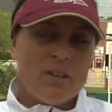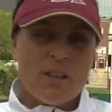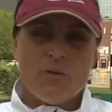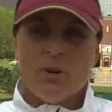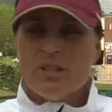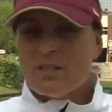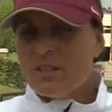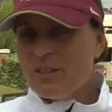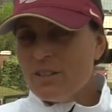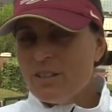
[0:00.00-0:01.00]
know, they've won
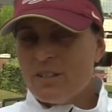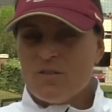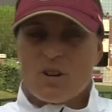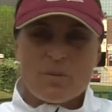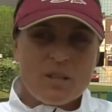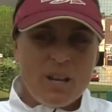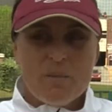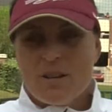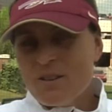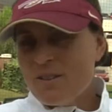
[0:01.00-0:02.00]
series. They've dropped a
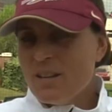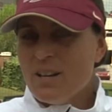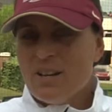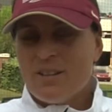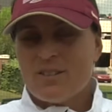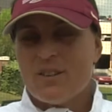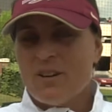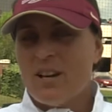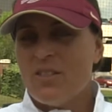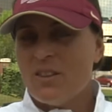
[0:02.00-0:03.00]
game here and there. So
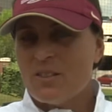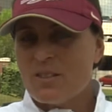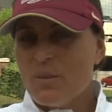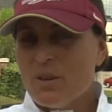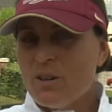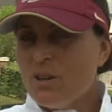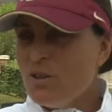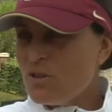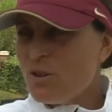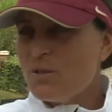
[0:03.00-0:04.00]
I think that some of their
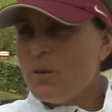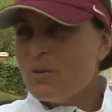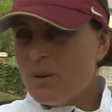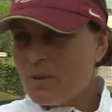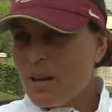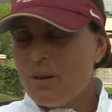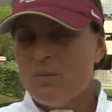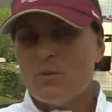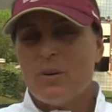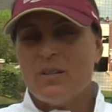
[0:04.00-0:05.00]
youth shows up
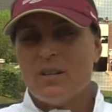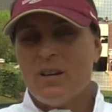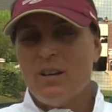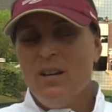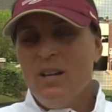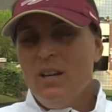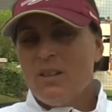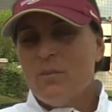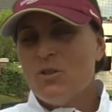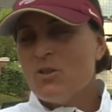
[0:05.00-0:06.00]
sometimes, but
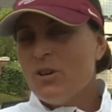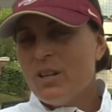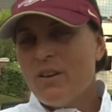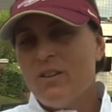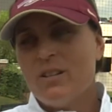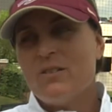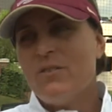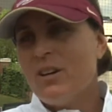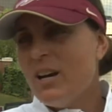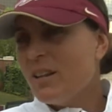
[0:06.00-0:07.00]
the majority of it is a
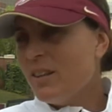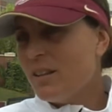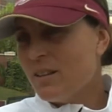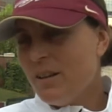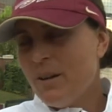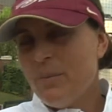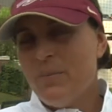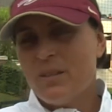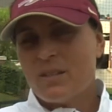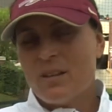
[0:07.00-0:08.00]
very athletic
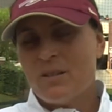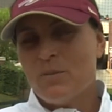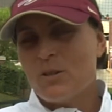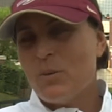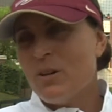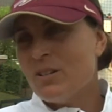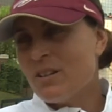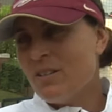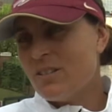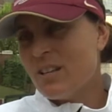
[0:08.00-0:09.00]
club that's got some
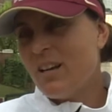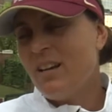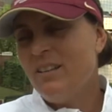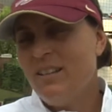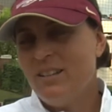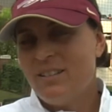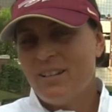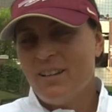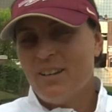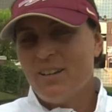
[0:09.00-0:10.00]
experience on their side
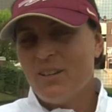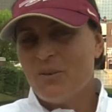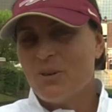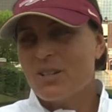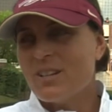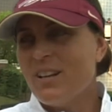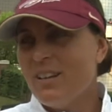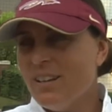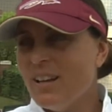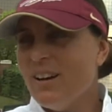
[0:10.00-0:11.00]
that, you know, we're
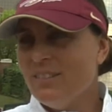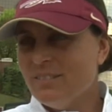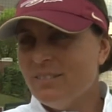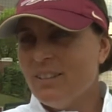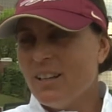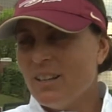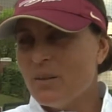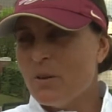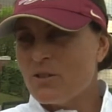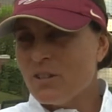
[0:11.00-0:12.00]
excited to get out and get
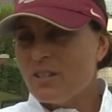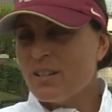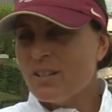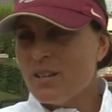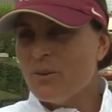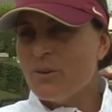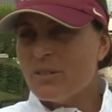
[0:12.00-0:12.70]
the measuring stick and see where we